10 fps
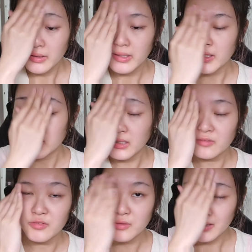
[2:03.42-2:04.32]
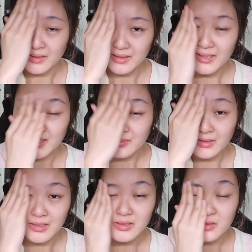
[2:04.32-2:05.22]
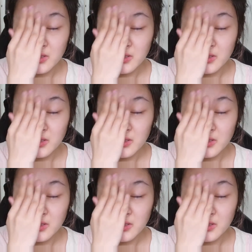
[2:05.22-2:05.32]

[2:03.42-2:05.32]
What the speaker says: and I feel like that one,